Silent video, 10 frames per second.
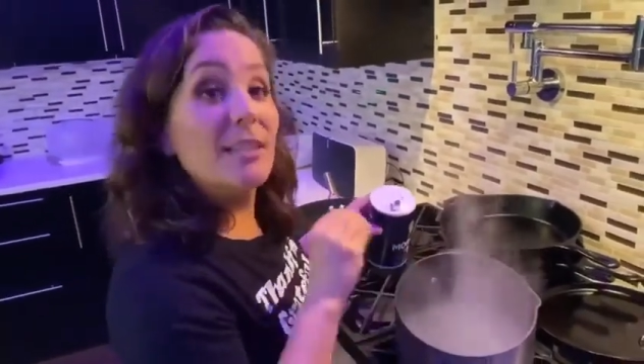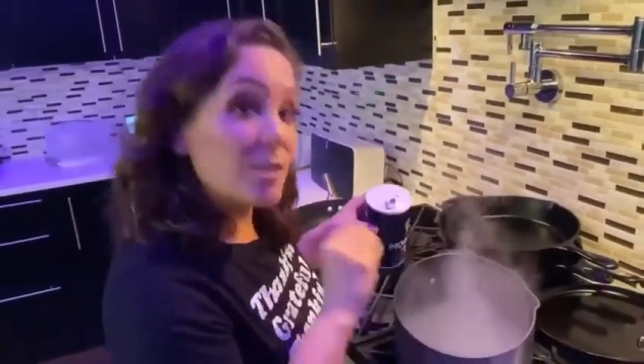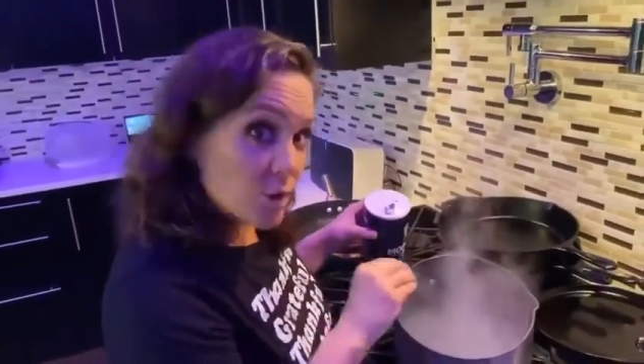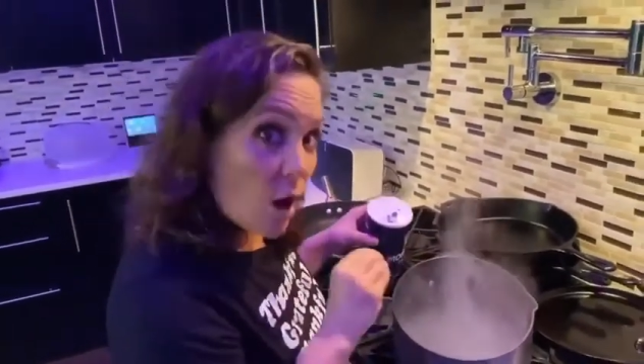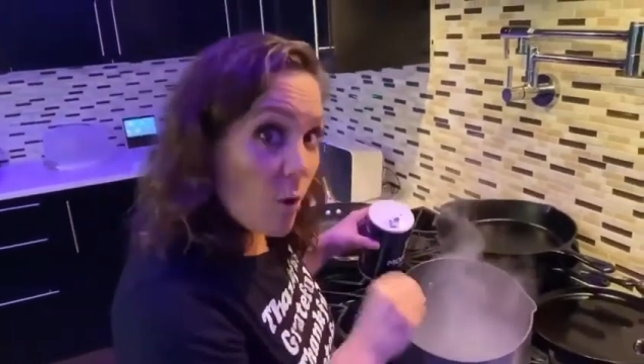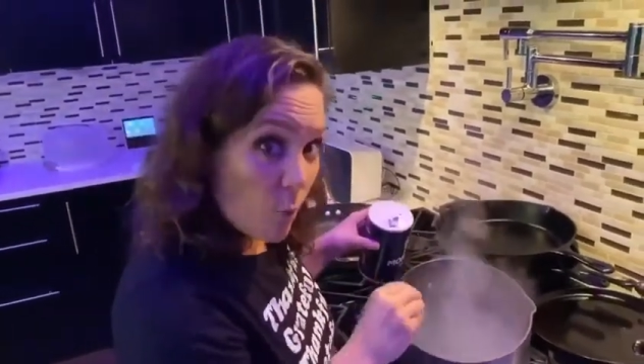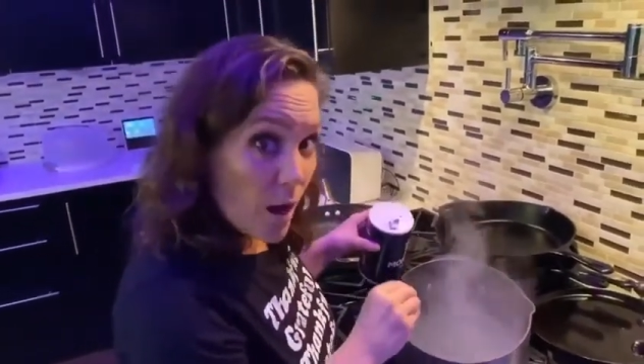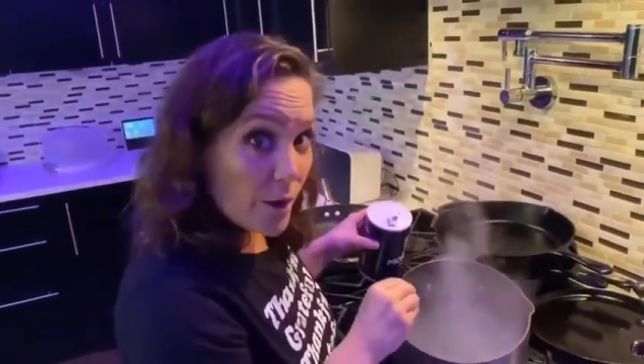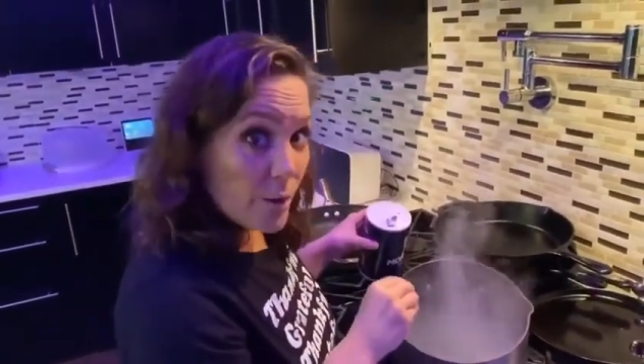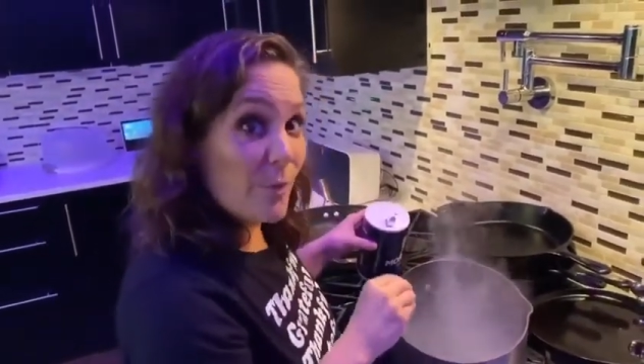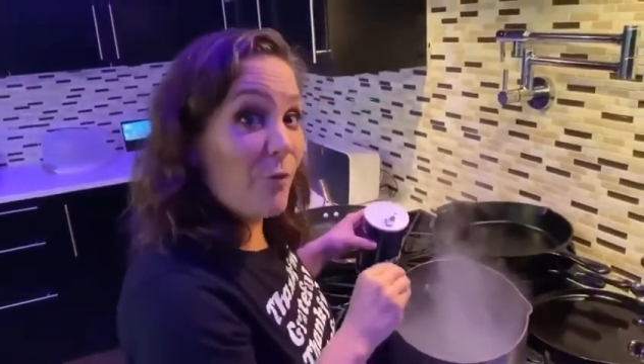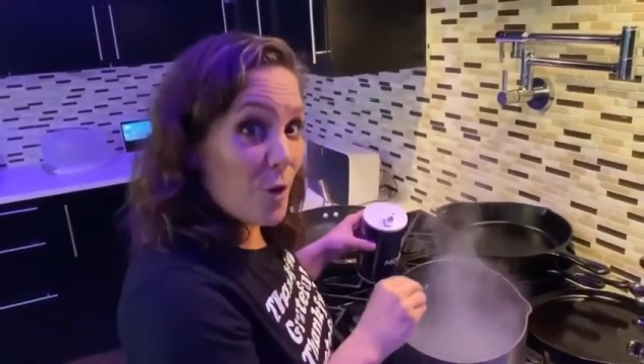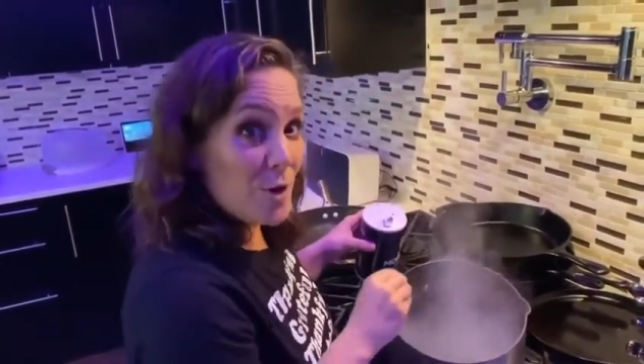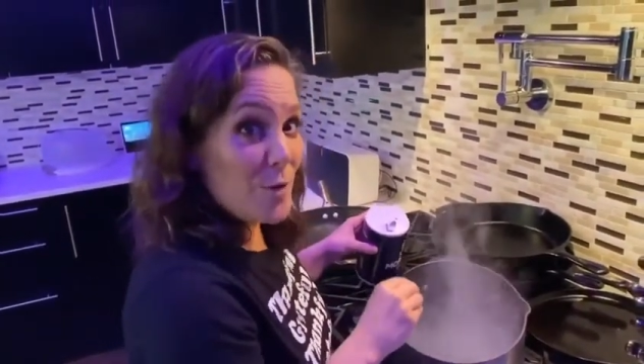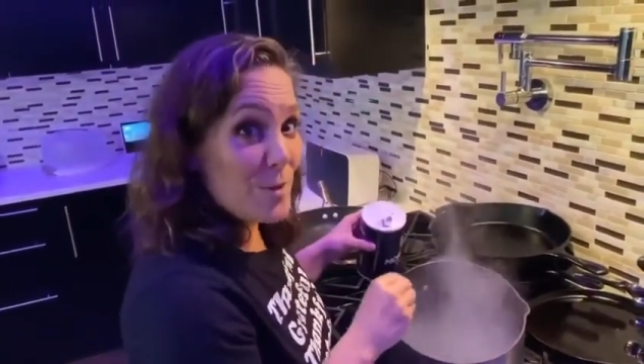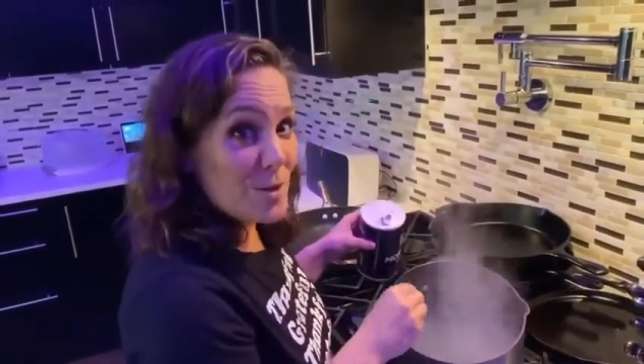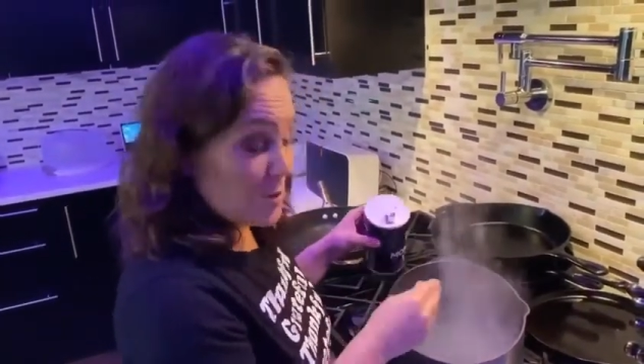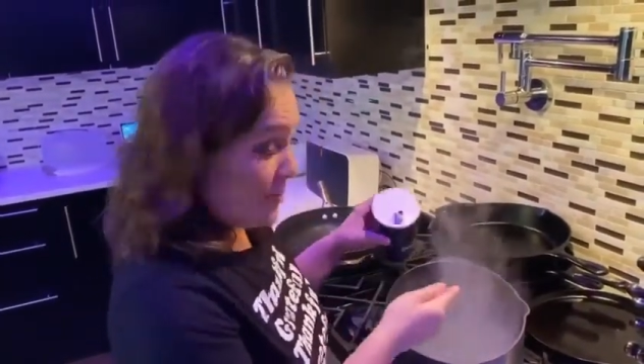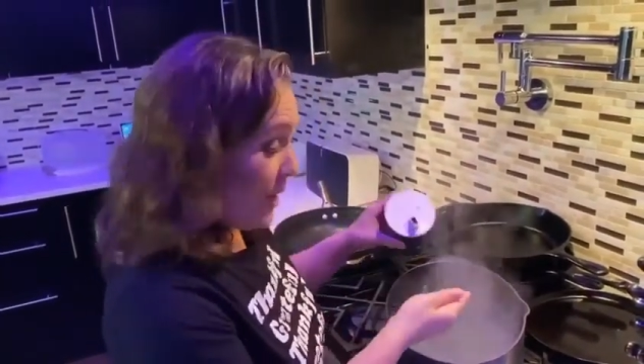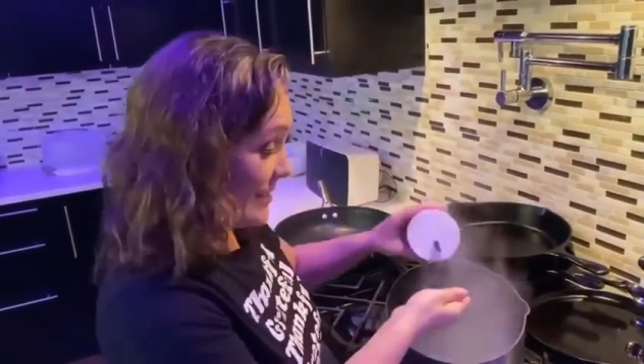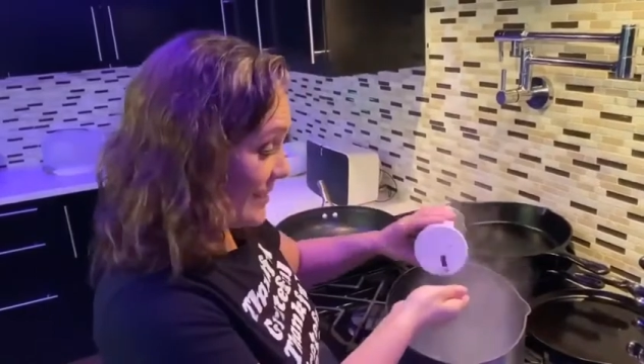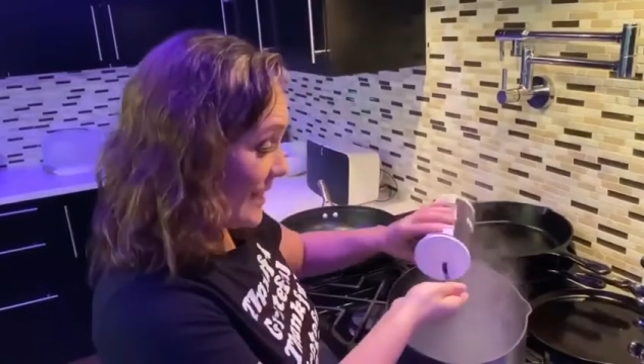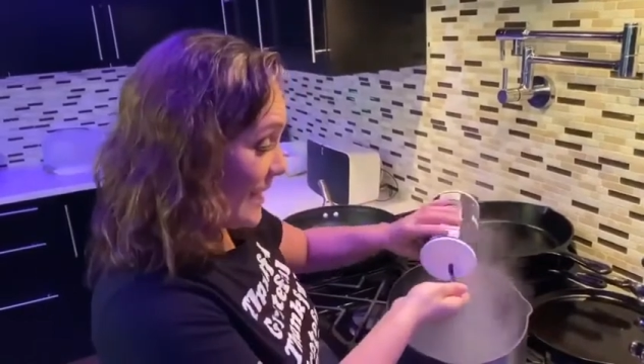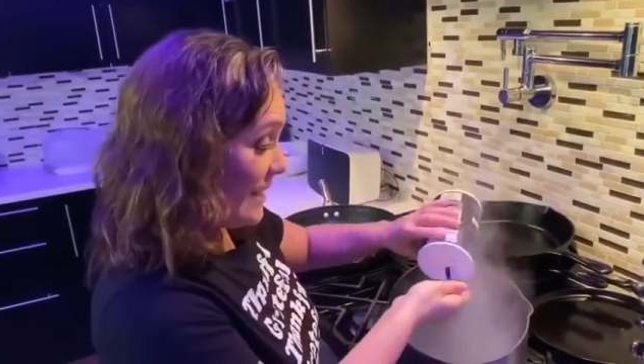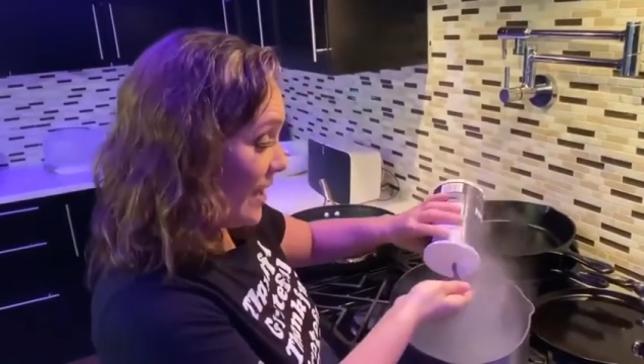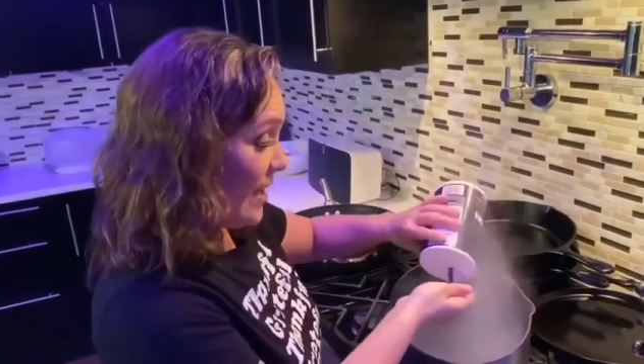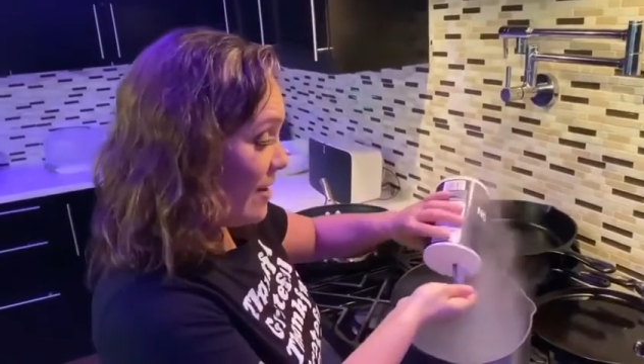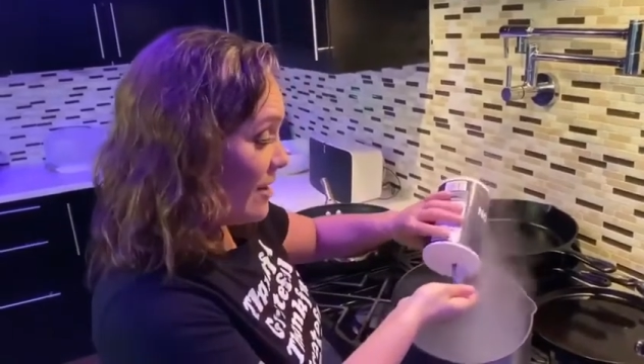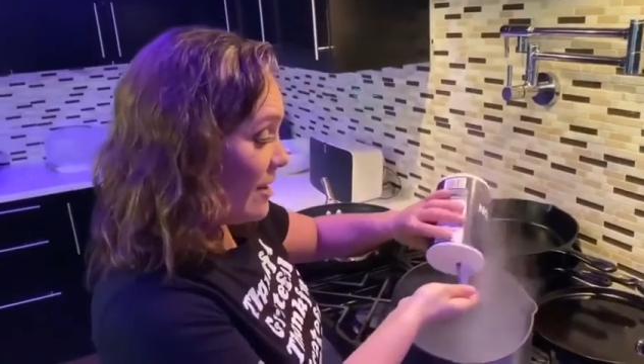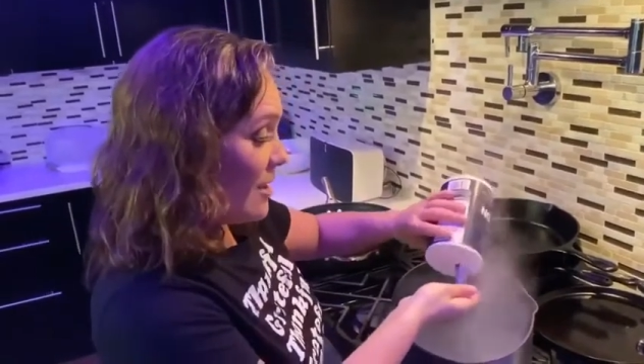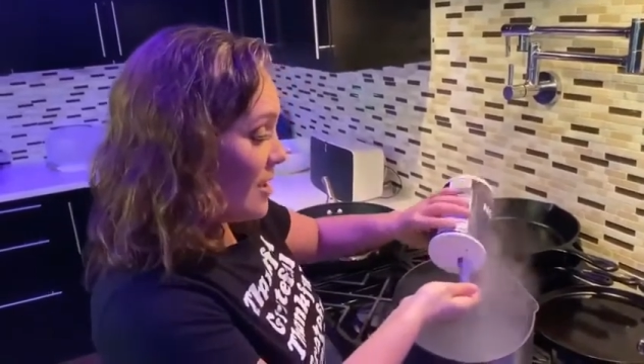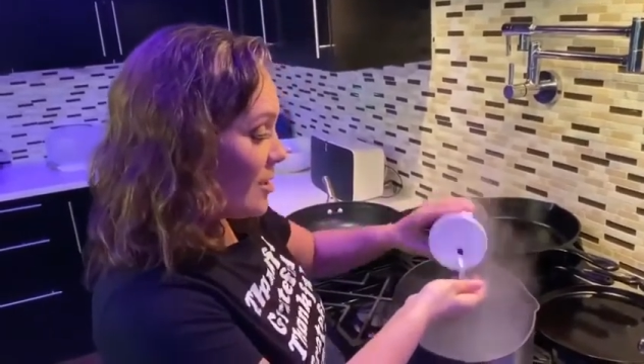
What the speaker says: salt water before you put your pasta in there. So